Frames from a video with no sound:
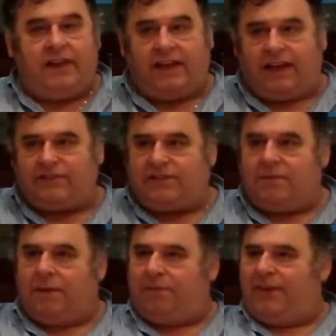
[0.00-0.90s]
Then he gets
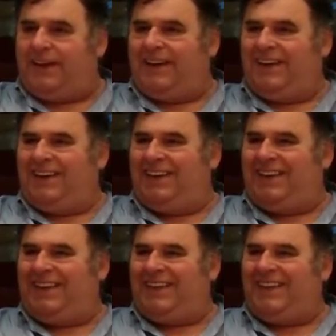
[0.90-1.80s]
them up there
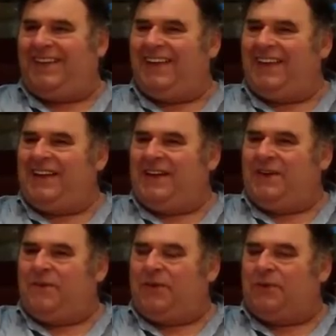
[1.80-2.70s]

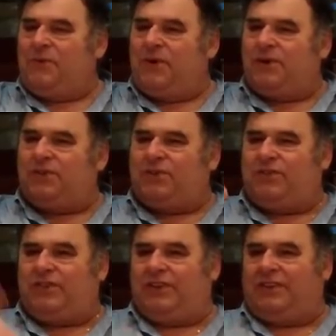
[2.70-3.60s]
where the waters are
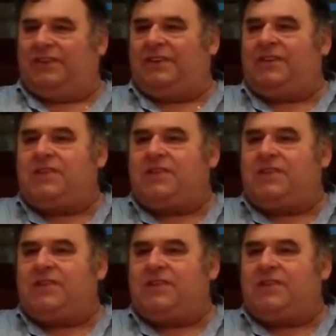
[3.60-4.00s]
still.